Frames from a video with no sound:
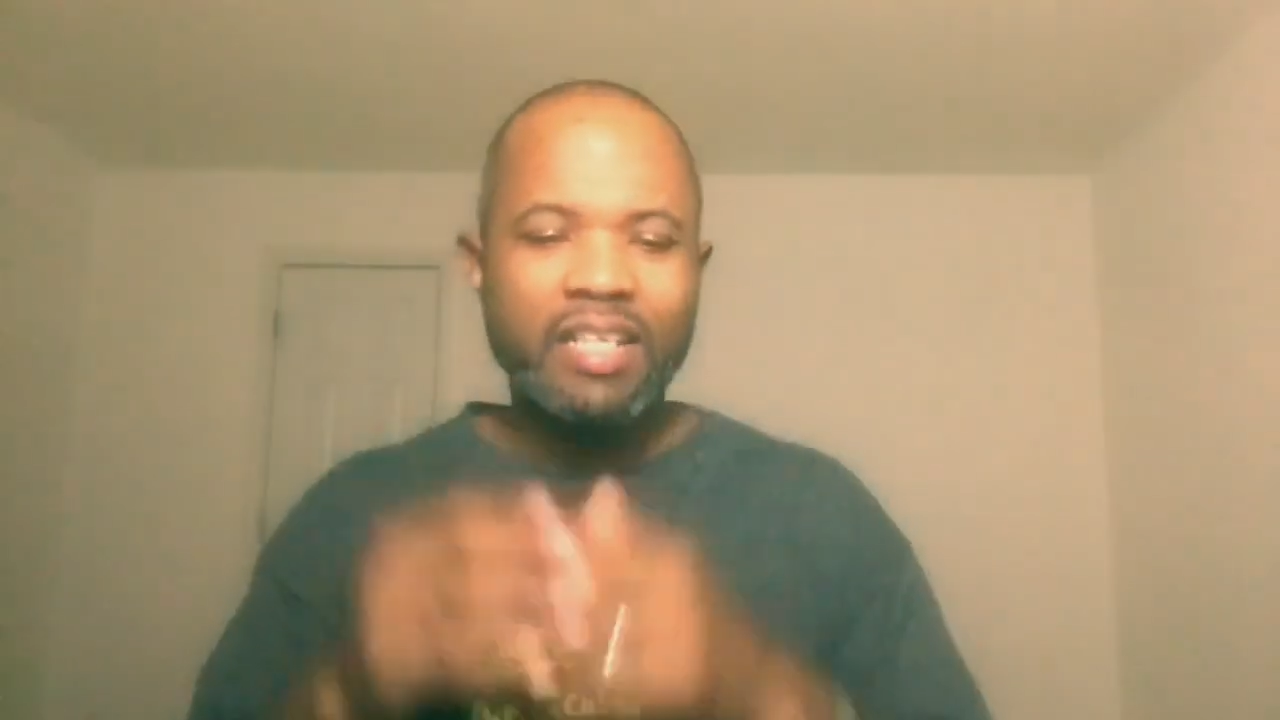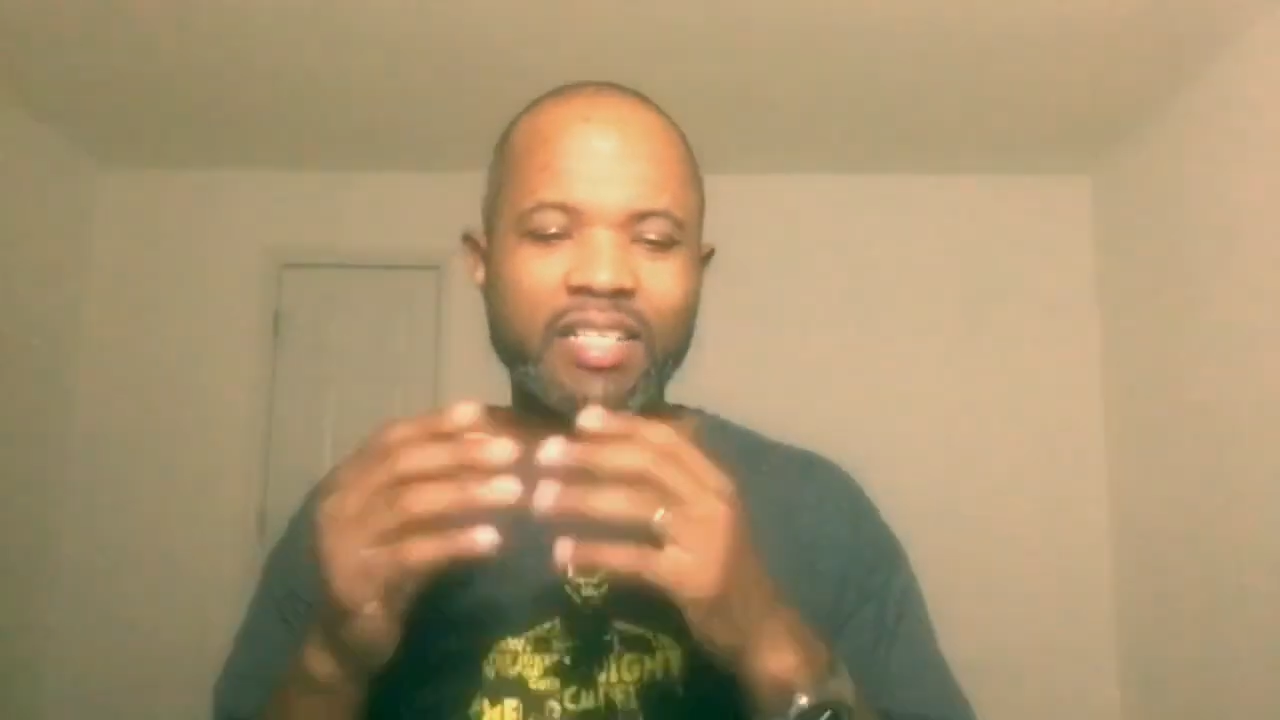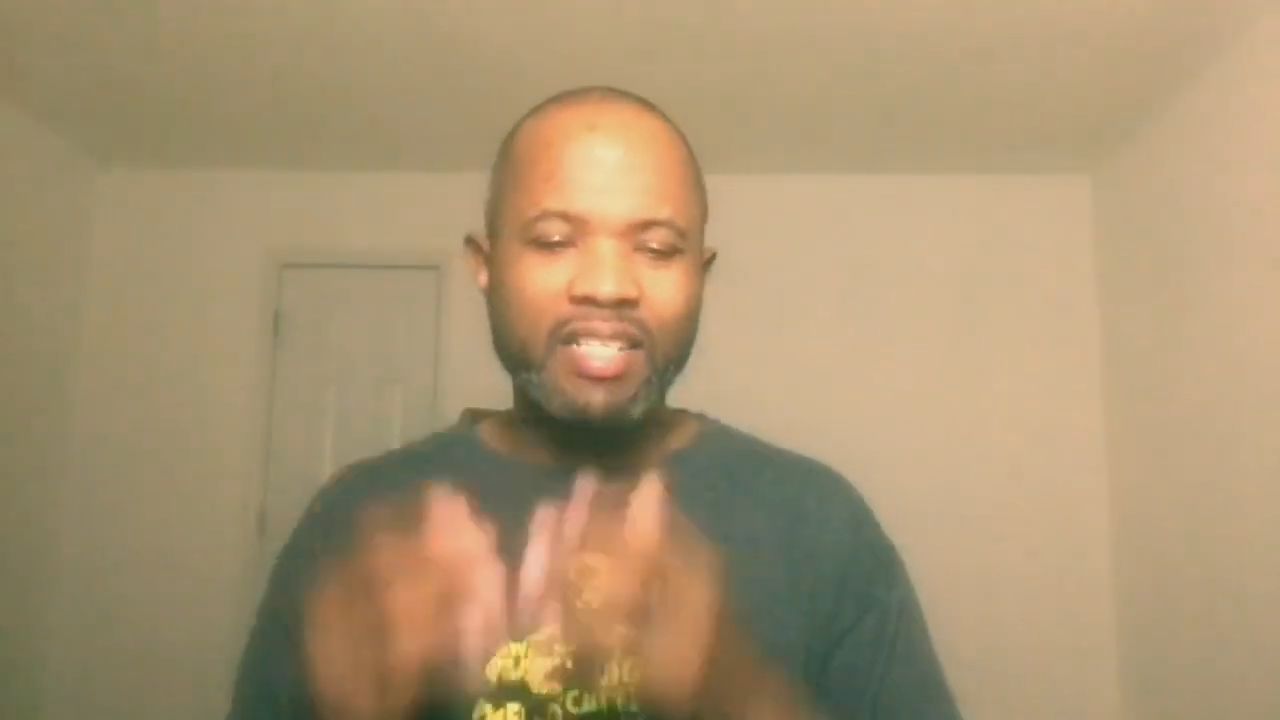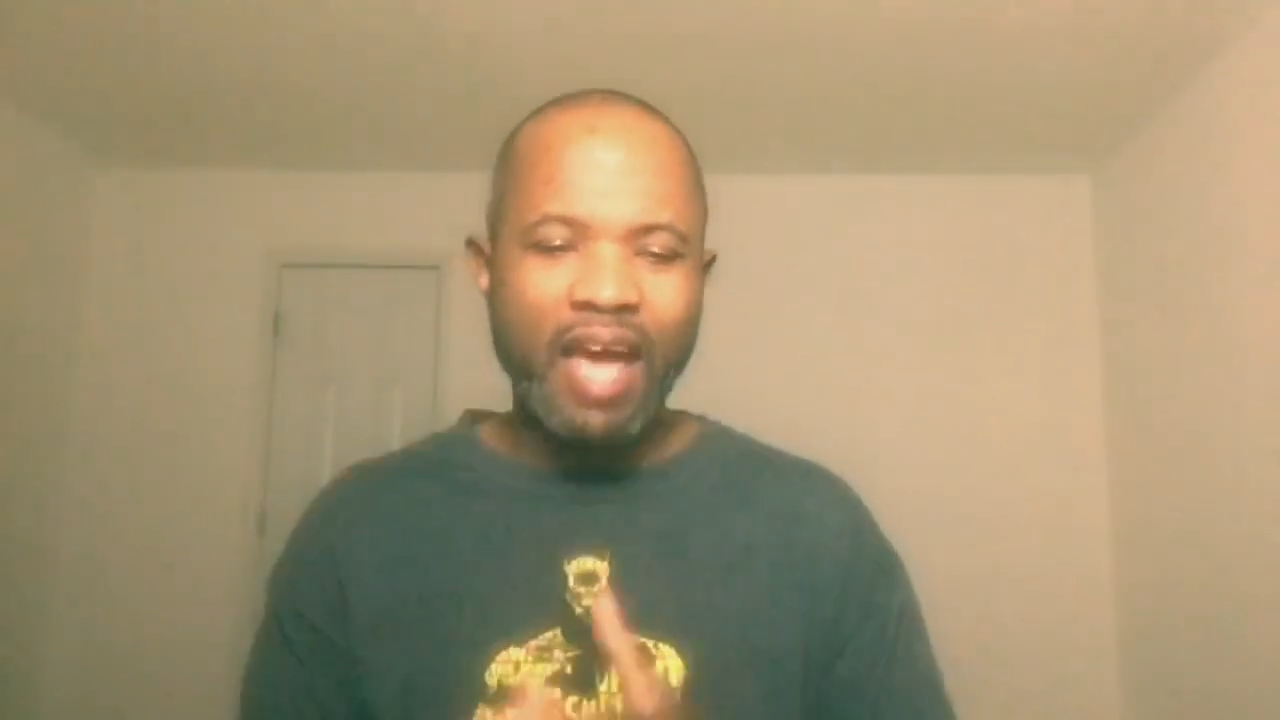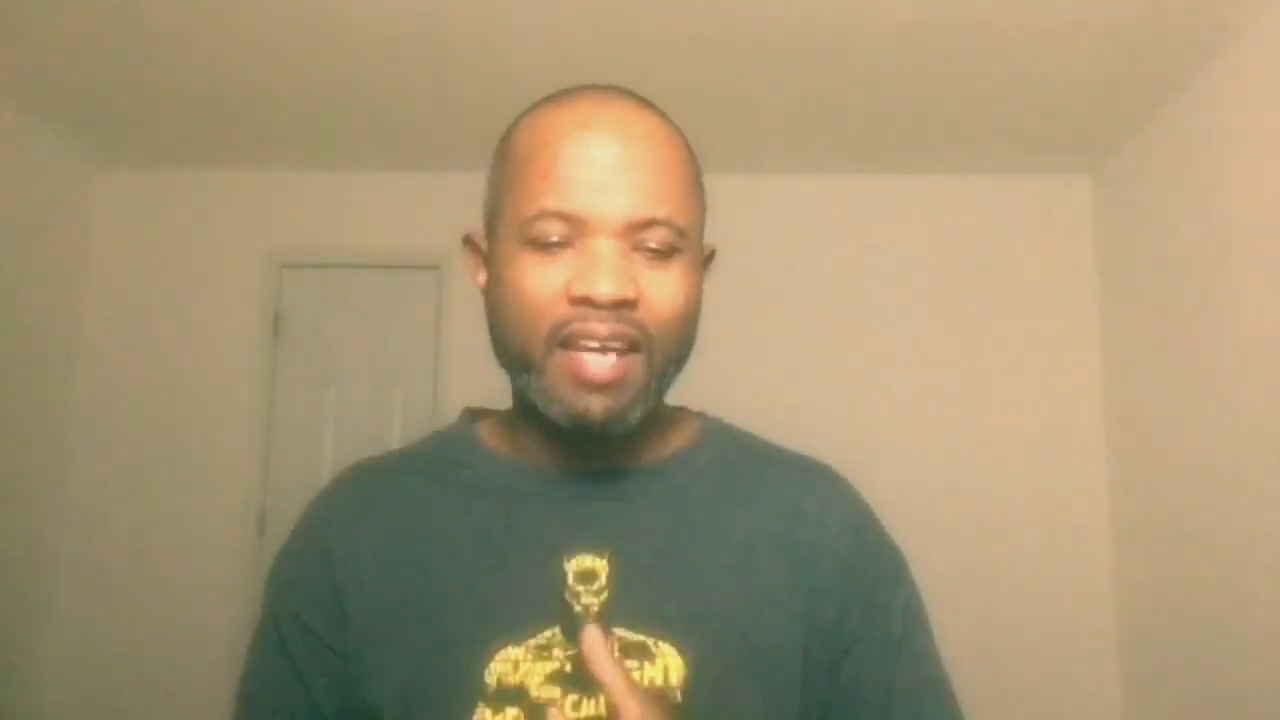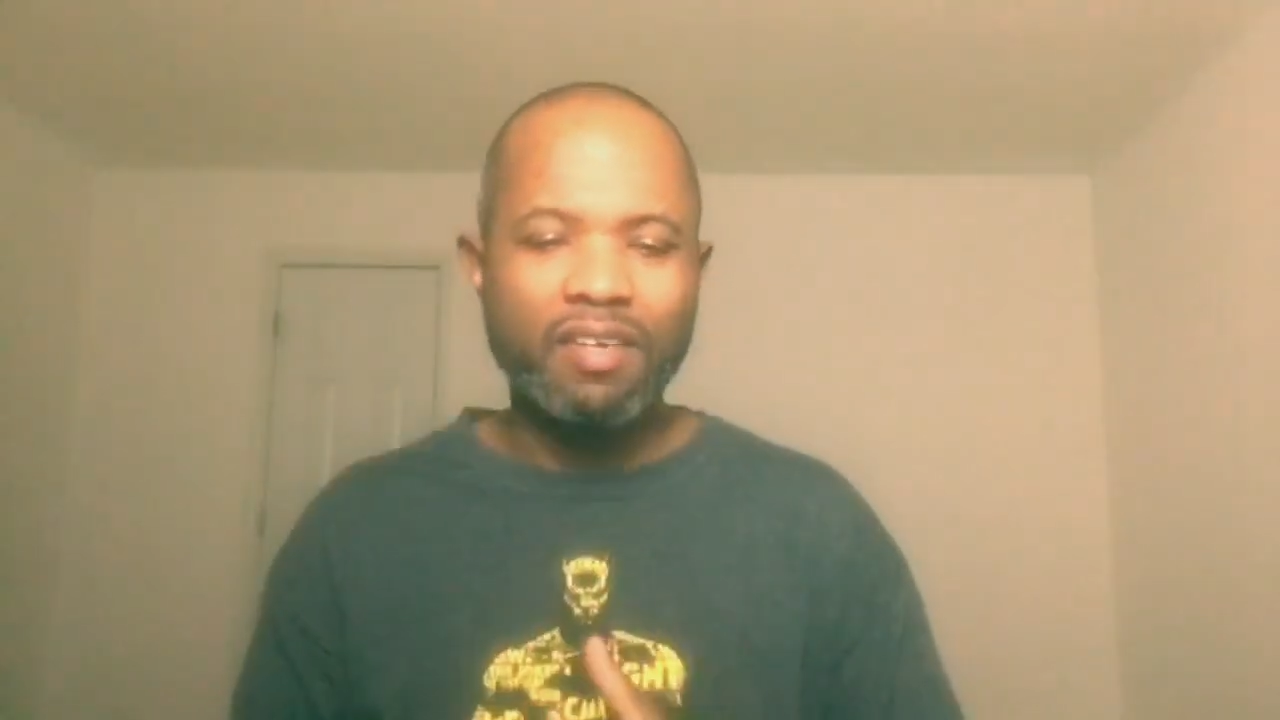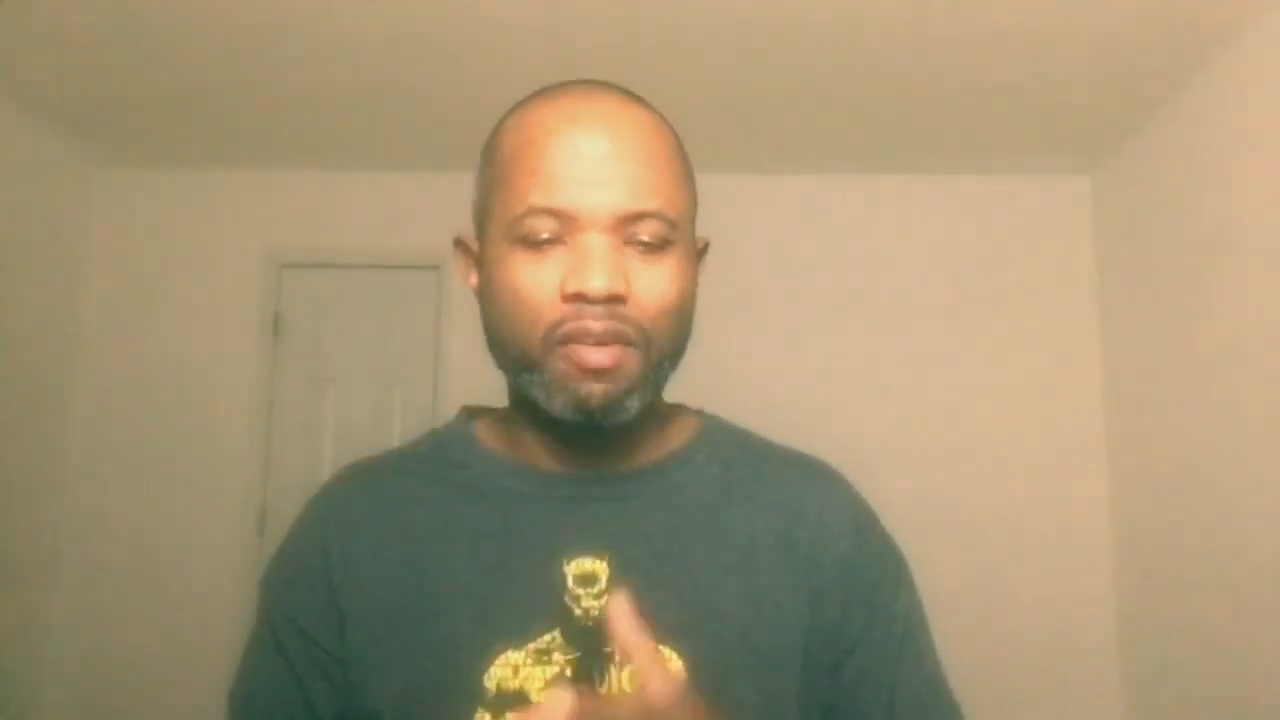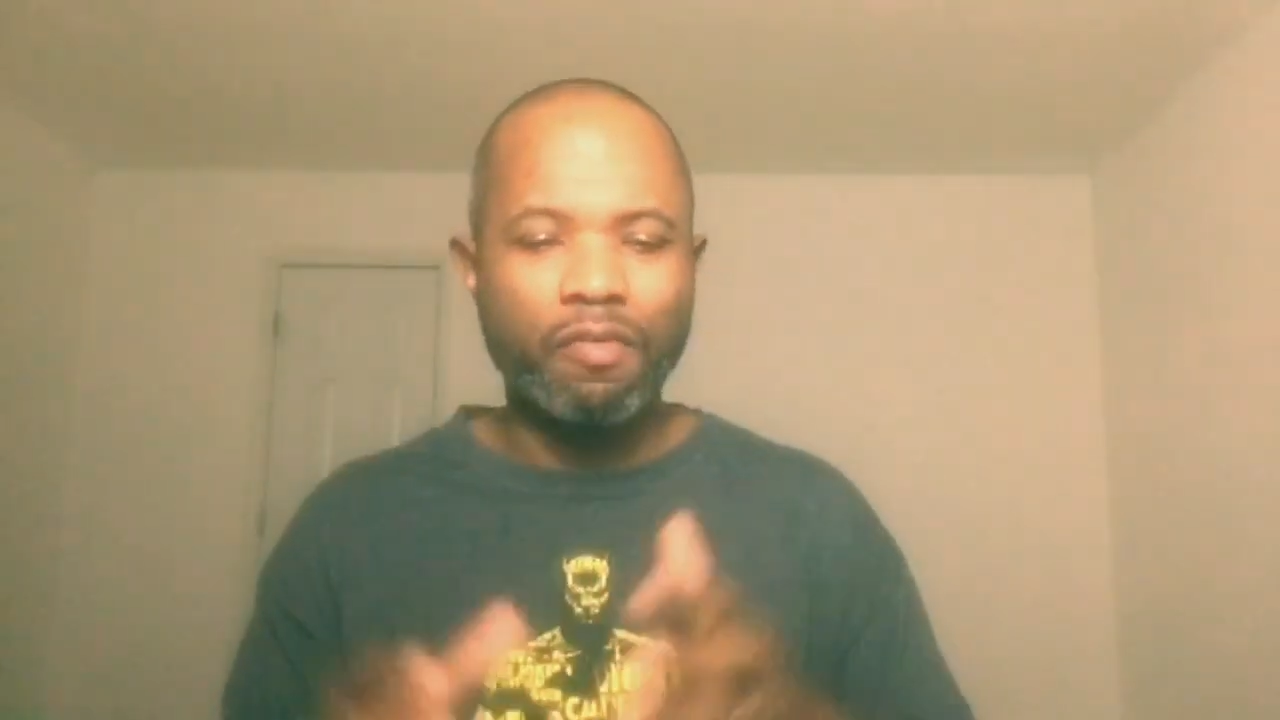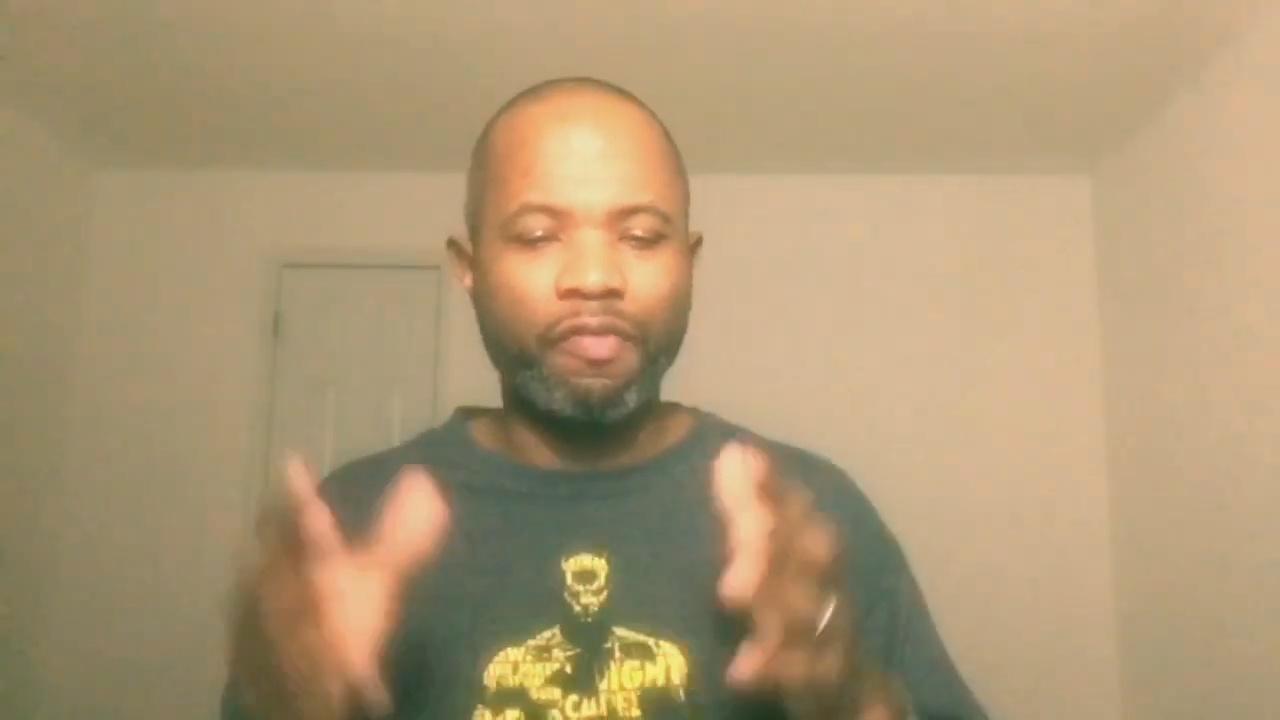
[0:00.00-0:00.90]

signing off